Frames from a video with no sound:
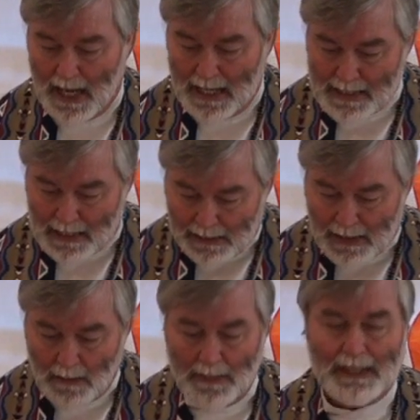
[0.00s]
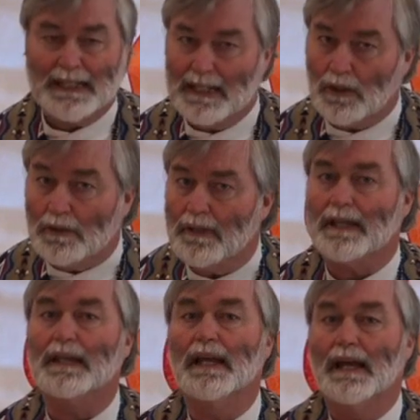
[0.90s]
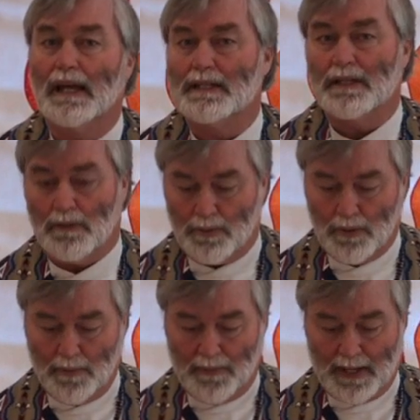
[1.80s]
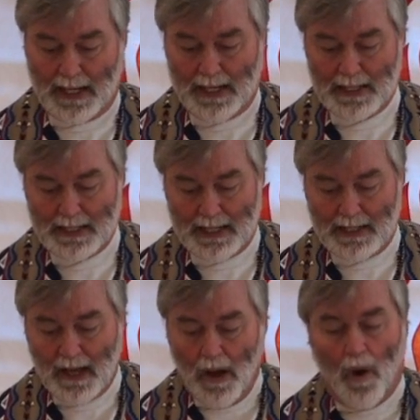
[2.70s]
is a little bit guilty until proven innocent.